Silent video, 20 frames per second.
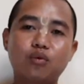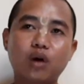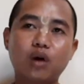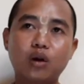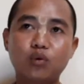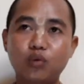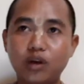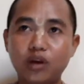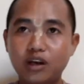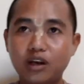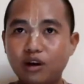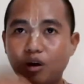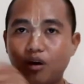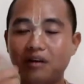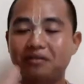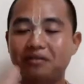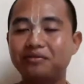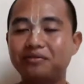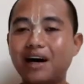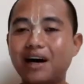When we
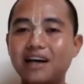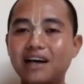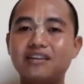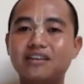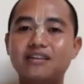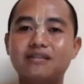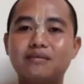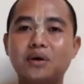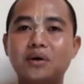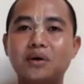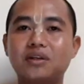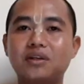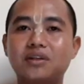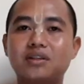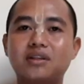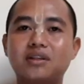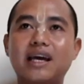glorify the devotees,